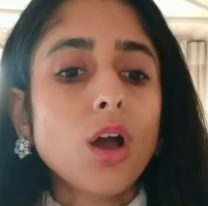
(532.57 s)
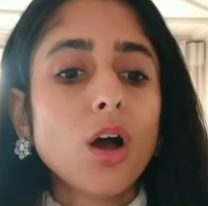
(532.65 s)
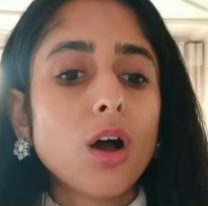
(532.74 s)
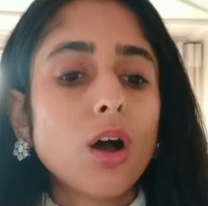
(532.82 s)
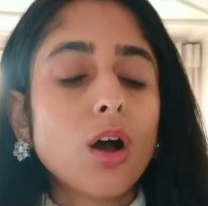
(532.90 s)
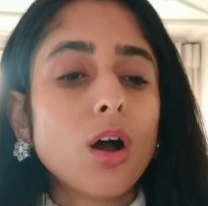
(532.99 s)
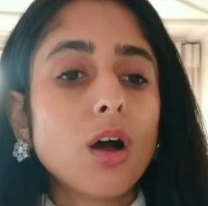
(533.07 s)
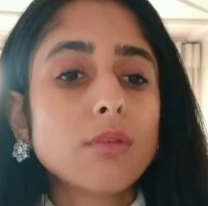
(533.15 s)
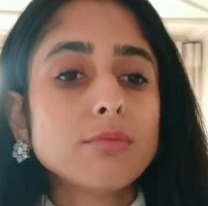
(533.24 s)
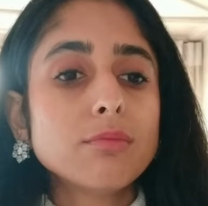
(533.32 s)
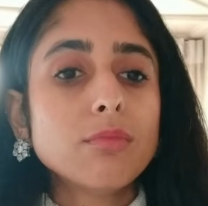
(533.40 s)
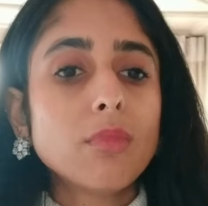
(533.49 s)

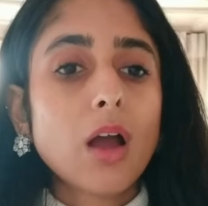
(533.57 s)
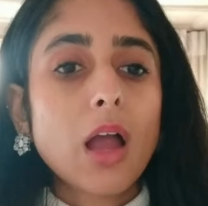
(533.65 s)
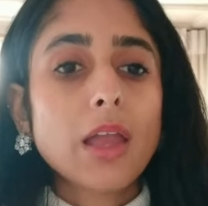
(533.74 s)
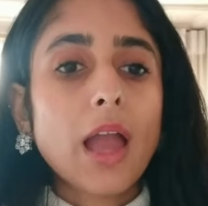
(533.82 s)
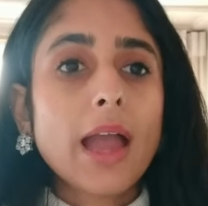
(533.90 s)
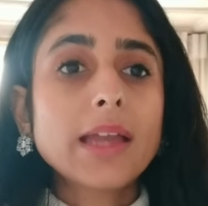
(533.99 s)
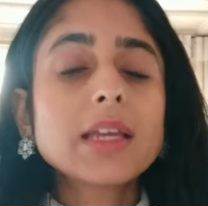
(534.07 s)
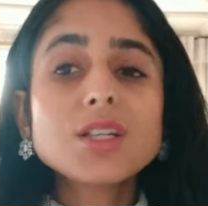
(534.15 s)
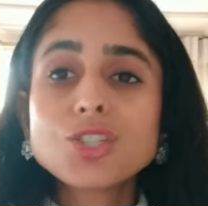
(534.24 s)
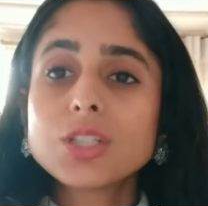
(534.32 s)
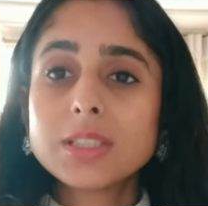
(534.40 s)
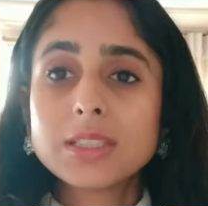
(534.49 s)
I
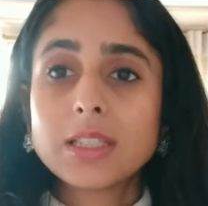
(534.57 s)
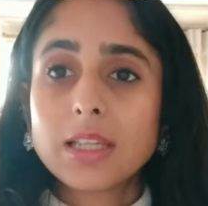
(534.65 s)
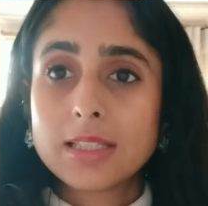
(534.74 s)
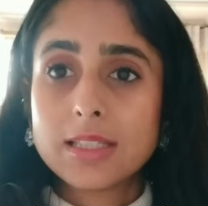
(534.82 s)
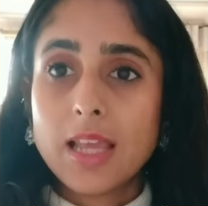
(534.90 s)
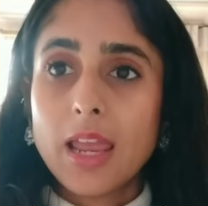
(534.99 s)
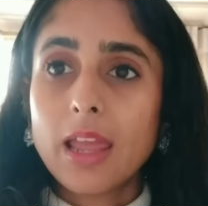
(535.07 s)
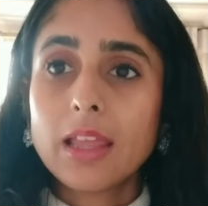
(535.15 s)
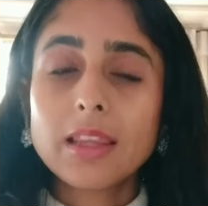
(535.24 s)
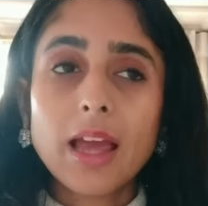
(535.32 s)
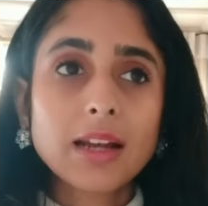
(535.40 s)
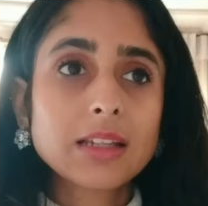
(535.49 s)
can just say
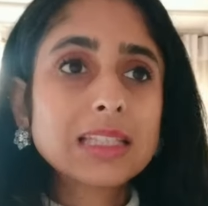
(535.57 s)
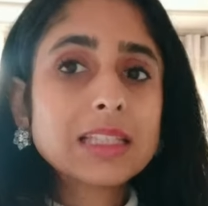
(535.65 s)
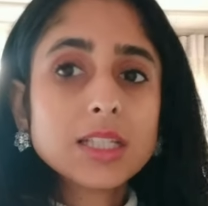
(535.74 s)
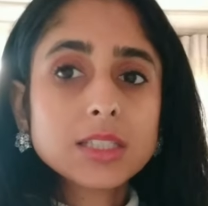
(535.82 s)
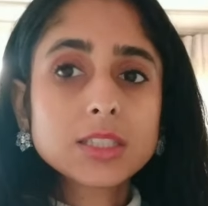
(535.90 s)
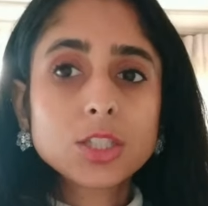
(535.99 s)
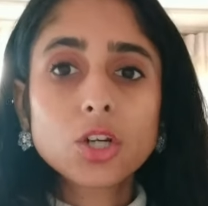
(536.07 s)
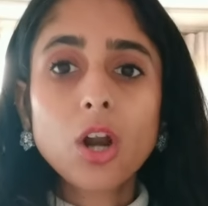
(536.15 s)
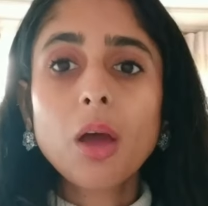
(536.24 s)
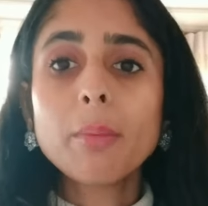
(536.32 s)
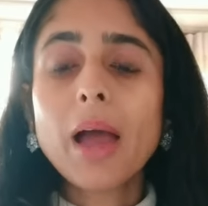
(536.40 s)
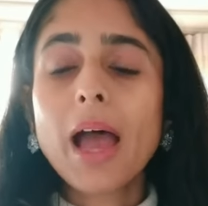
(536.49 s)
that this
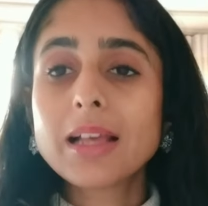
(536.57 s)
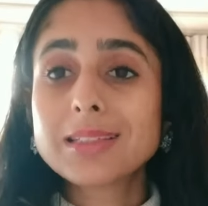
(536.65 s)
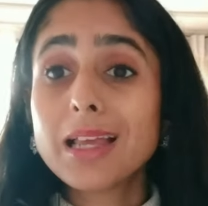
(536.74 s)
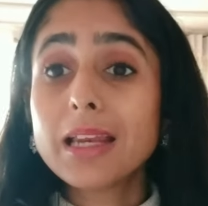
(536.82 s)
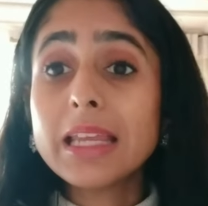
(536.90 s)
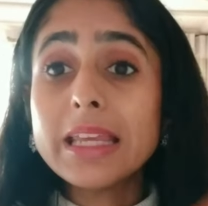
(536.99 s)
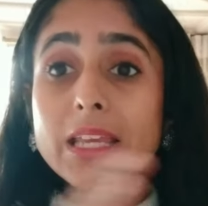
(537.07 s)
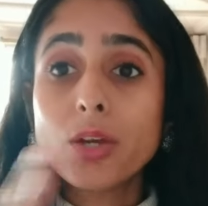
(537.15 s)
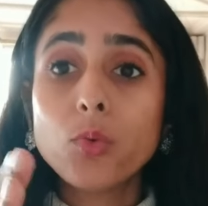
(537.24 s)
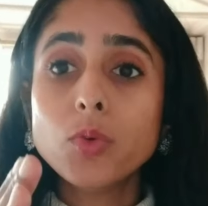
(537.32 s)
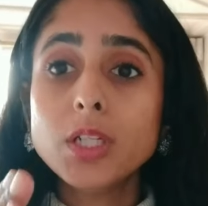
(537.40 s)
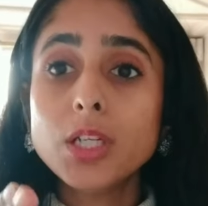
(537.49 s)
scrub has an
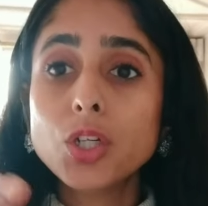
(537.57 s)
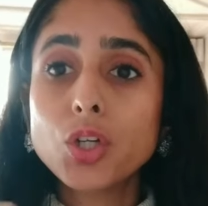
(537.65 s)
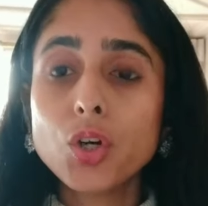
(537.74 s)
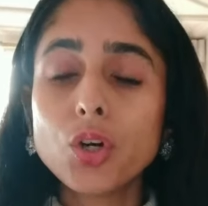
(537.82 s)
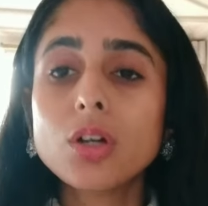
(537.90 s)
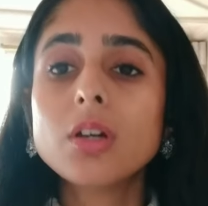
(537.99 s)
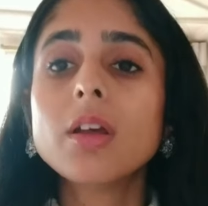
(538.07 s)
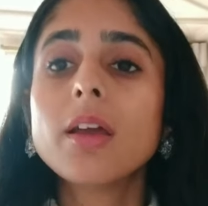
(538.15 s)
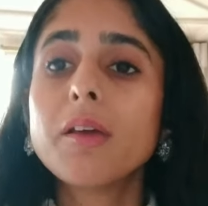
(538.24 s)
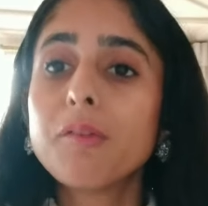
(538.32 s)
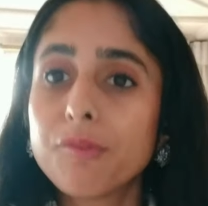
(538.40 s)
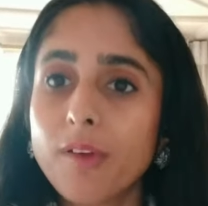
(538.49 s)
equally good
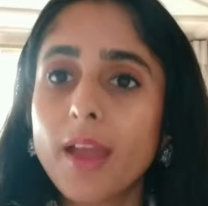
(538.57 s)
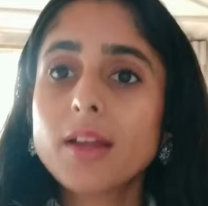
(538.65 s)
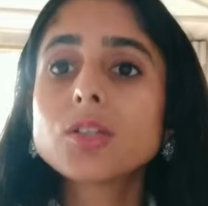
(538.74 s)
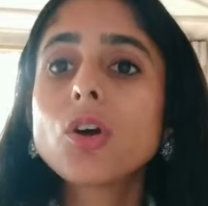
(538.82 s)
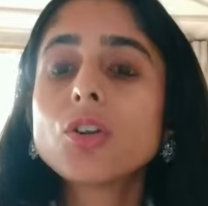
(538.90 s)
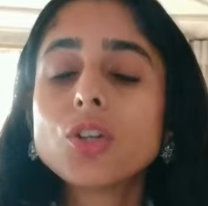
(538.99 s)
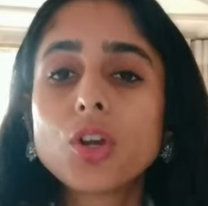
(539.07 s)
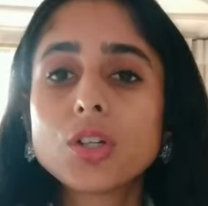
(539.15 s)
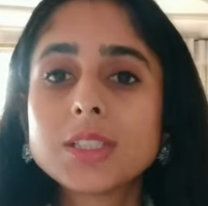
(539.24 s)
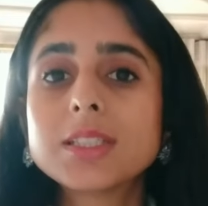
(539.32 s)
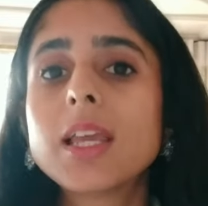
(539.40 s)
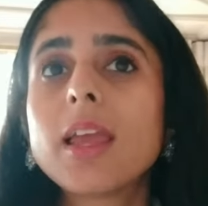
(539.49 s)
effect on your
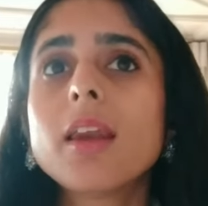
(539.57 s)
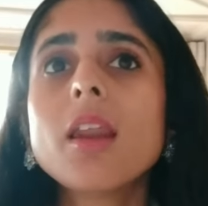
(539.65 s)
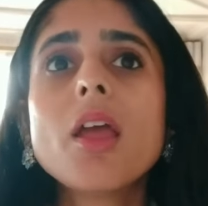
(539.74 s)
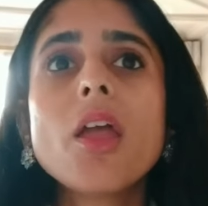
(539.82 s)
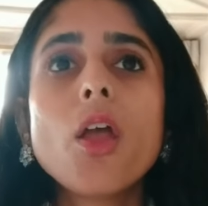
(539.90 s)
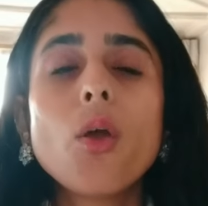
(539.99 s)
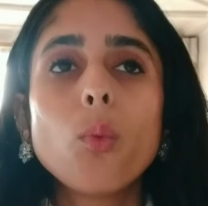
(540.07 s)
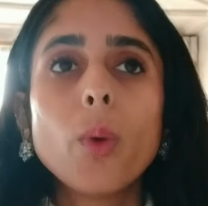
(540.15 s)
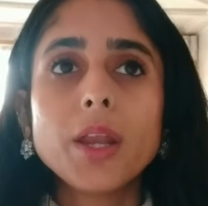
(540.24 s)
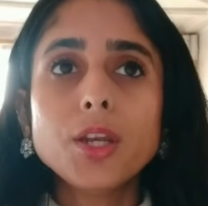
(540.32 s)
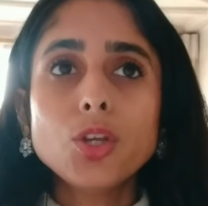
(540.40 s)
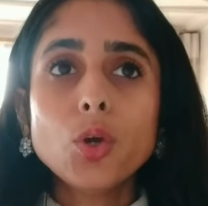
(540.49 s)
skin
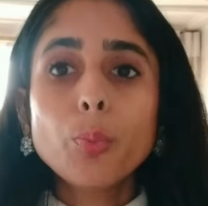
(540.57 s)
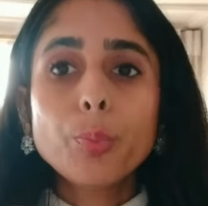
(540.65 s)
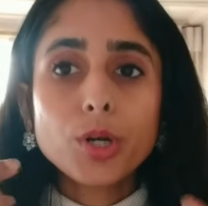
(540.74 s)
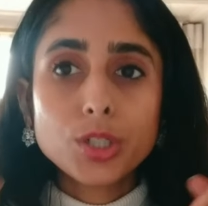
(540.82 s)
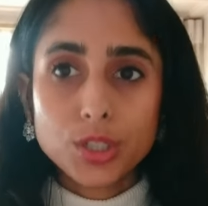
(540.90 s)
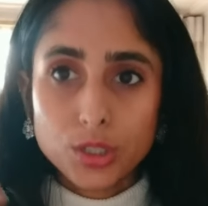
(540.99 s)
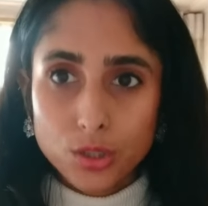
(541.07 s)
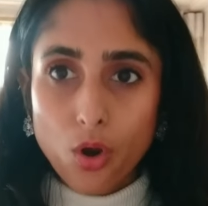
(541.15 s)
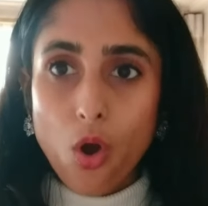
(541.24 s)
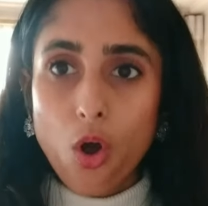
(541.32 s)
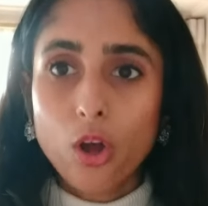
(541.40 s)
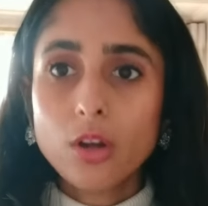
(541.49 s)
when you put it
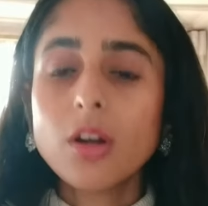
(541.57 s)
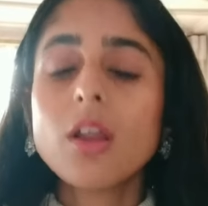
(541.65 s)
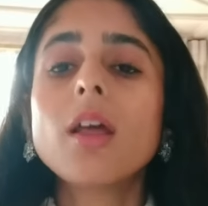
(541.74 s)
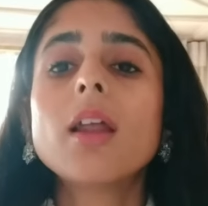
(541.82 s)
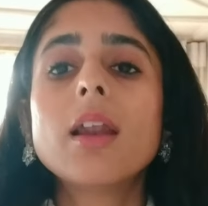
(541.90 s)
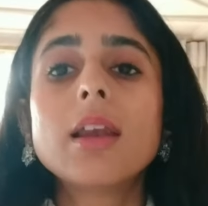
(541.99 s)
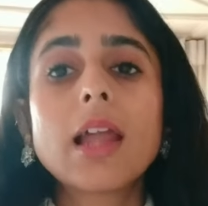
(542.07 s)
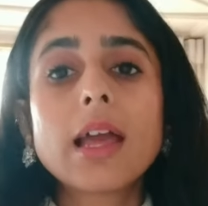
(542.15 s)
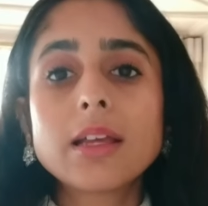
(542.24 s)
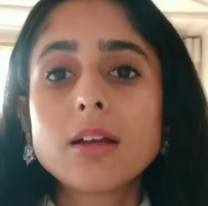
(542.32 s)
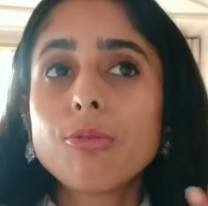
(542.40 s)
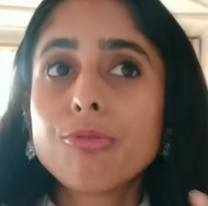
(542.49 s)
on
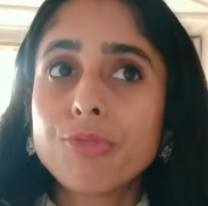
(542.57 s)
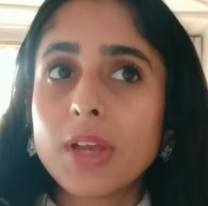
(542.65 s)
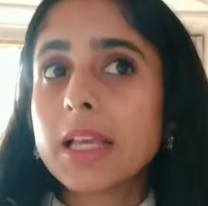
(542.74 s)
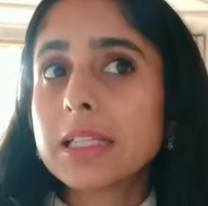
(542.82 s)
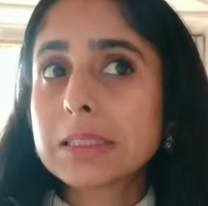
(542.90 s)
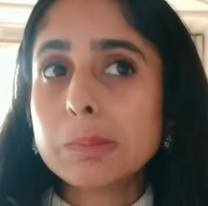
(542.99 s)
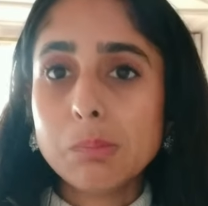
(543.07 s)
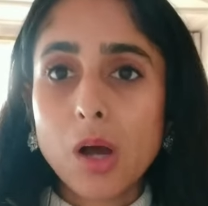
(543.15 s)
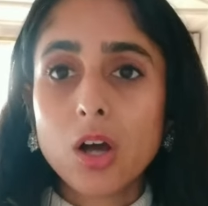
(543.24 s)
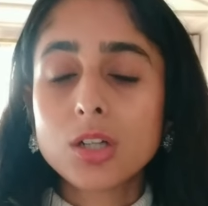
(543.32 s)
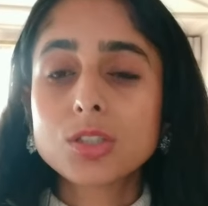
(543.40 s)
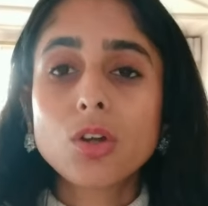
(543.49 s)
like a face
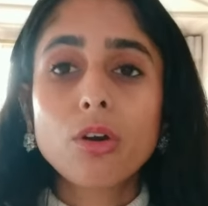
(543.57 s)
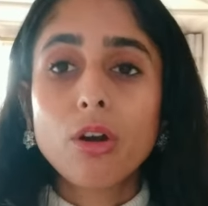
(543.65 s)
mask or